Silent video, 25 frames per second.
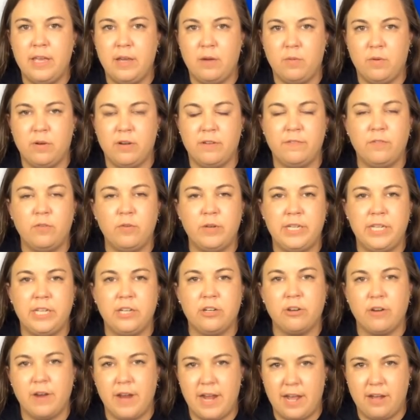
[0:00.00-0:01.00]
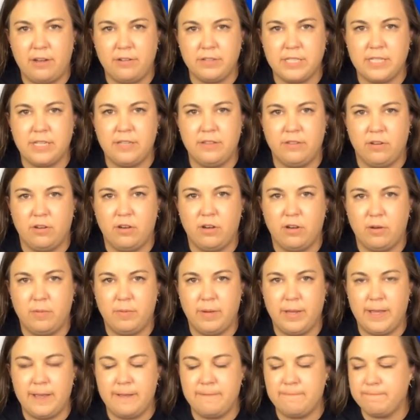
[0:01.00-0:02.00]
and we're avoiding crowds in the
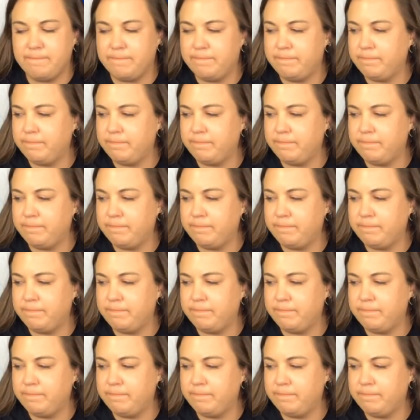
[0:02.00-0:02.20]
hallway.